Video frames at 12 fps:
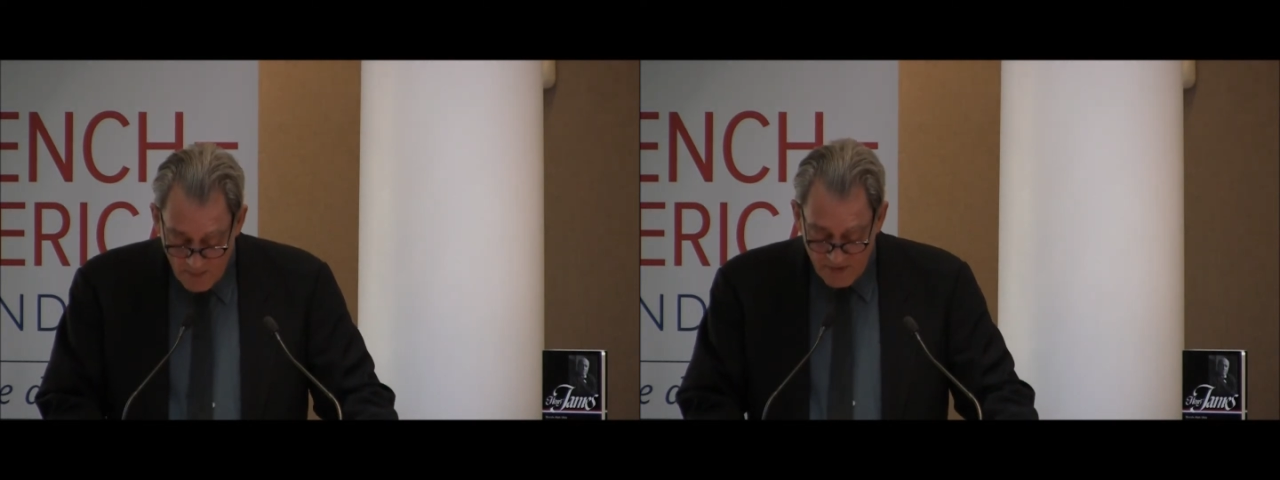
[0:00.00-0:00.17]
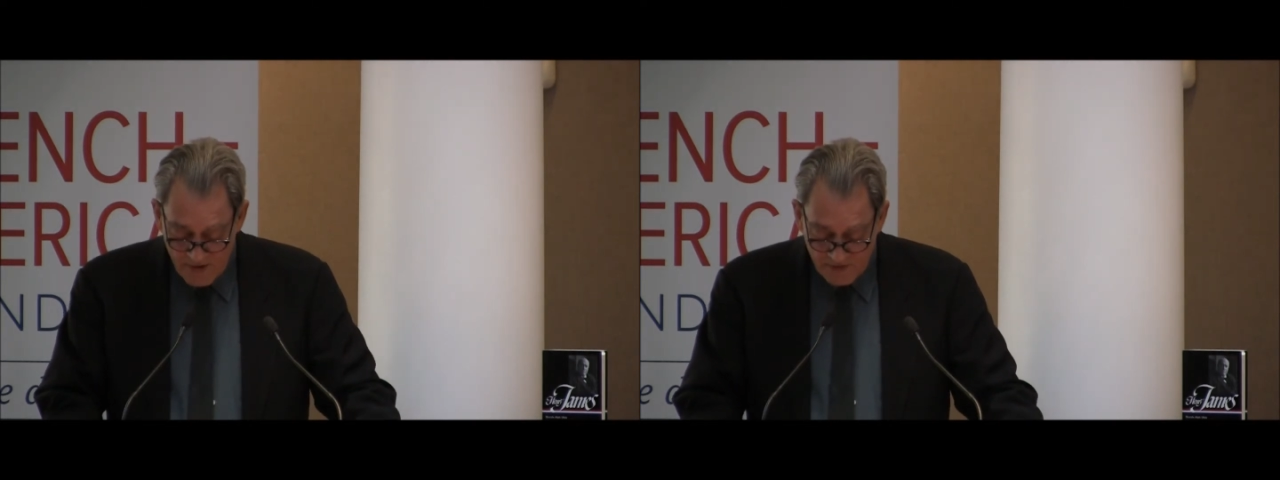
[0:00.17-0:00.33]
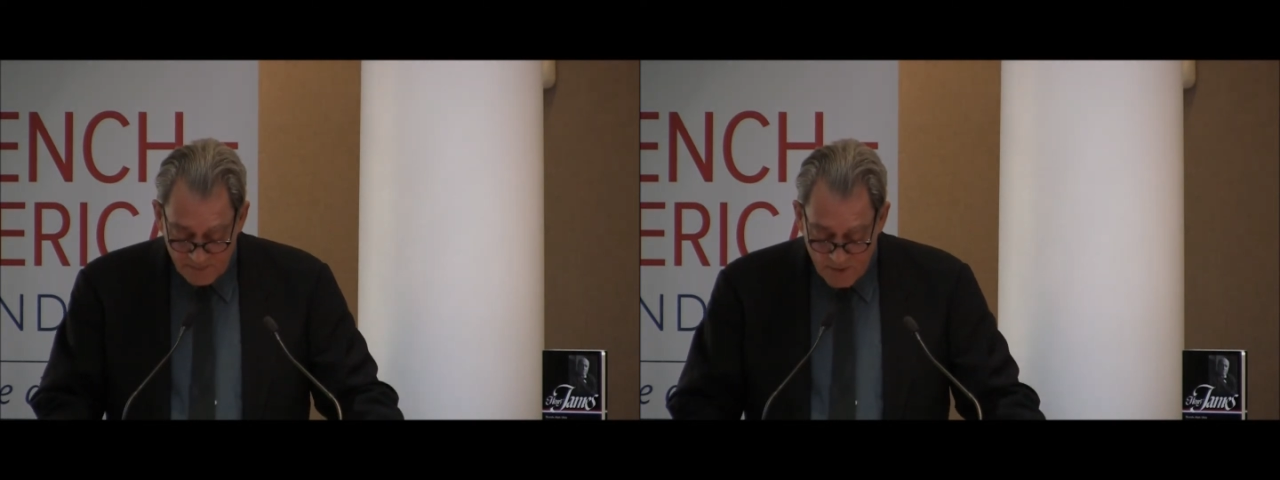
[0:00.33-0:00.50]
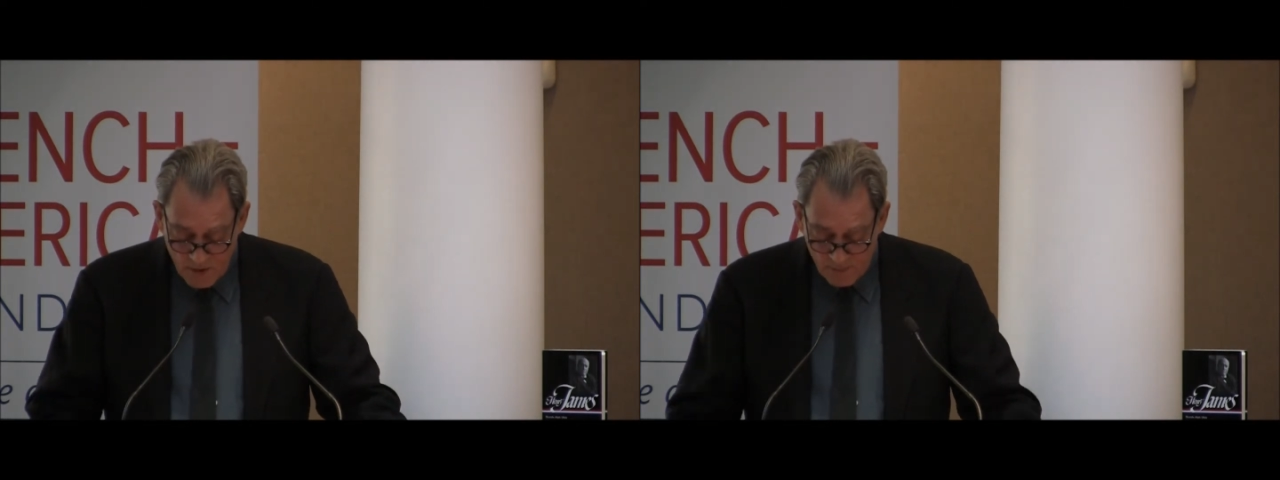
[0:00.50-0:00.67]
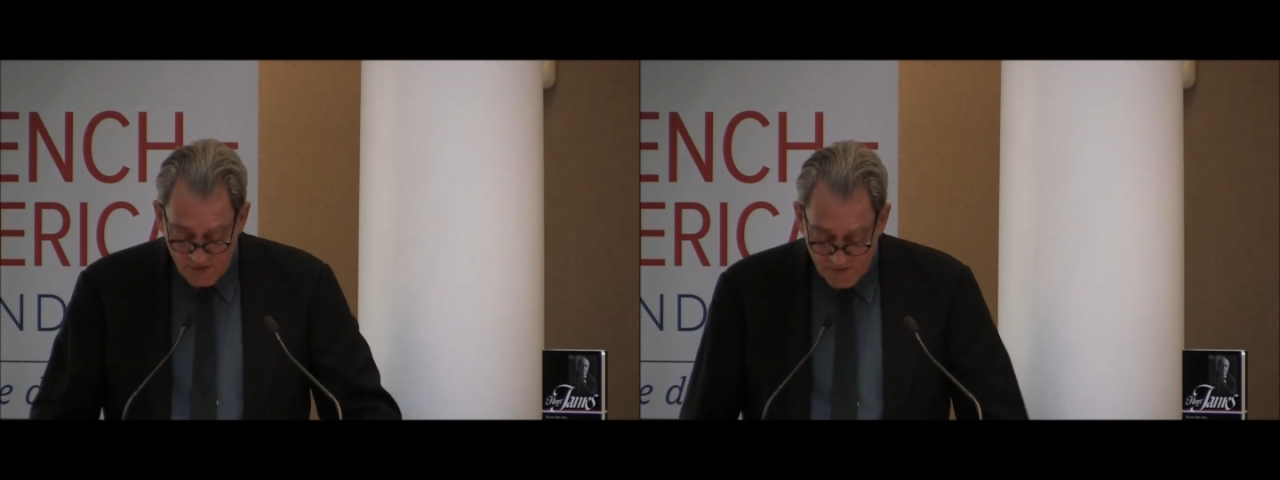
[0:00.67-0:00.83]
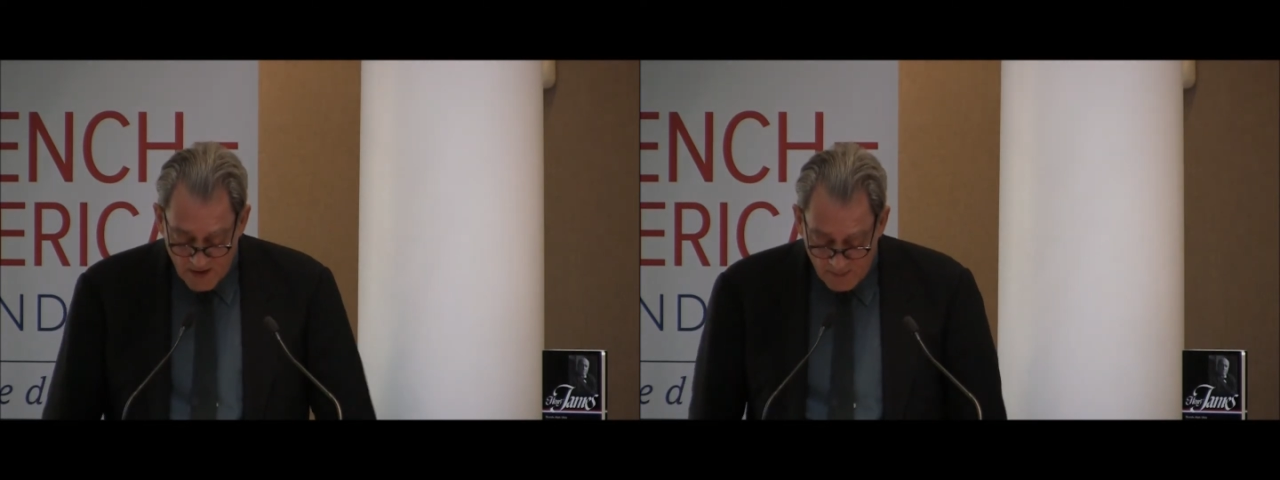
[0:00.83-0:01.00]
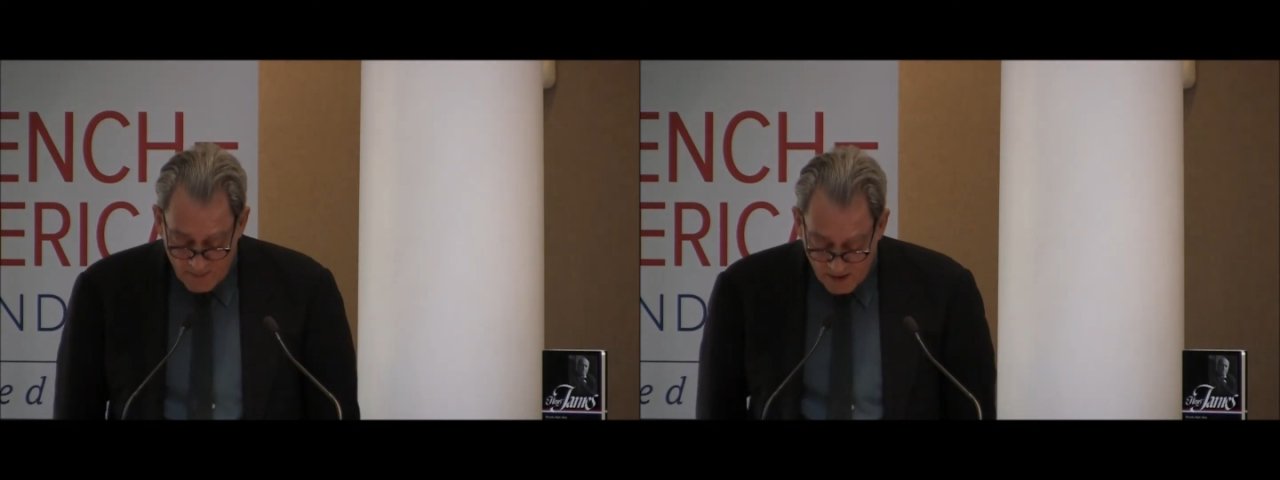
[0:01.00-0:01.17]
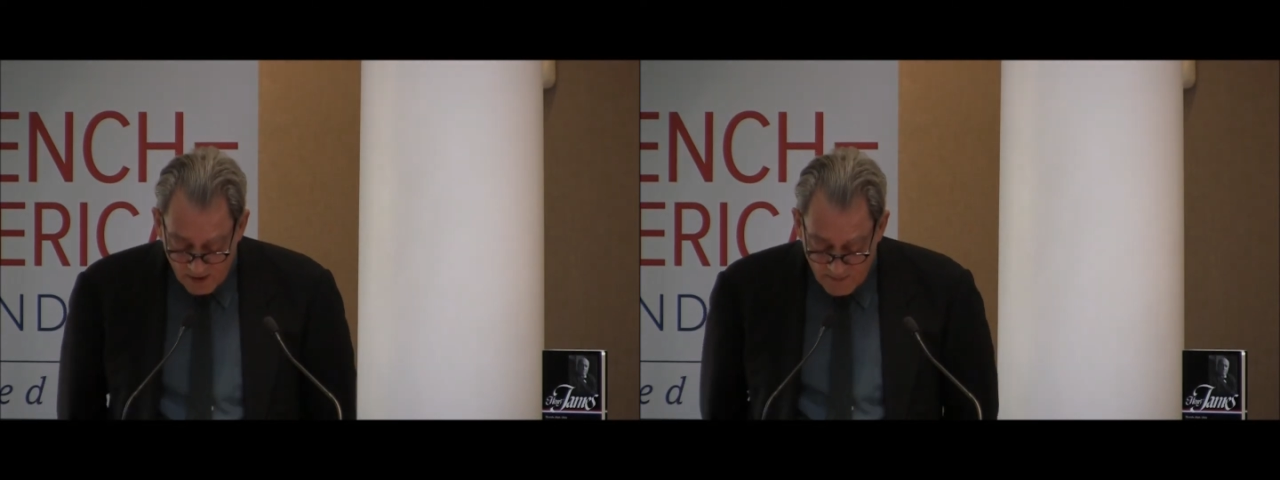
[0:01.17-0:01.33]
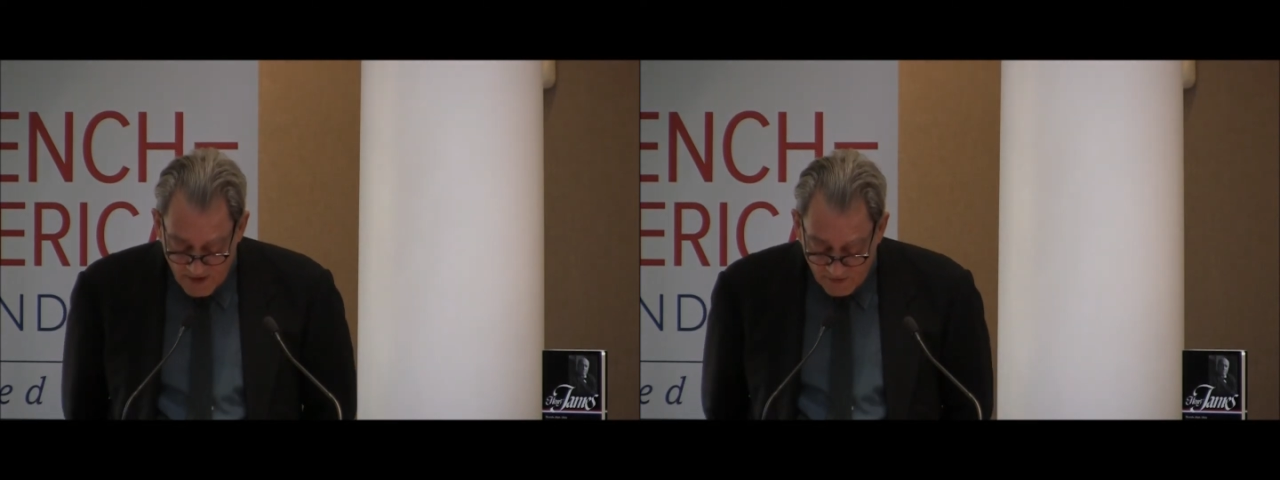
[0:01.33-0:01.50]
But this poem was not
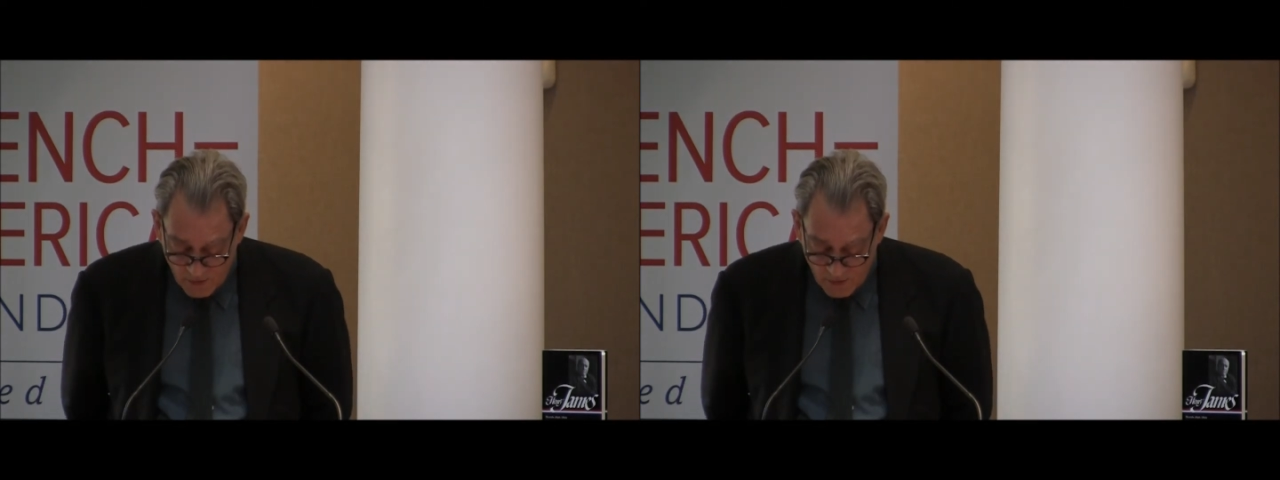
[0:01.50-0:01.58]
Mallarmé's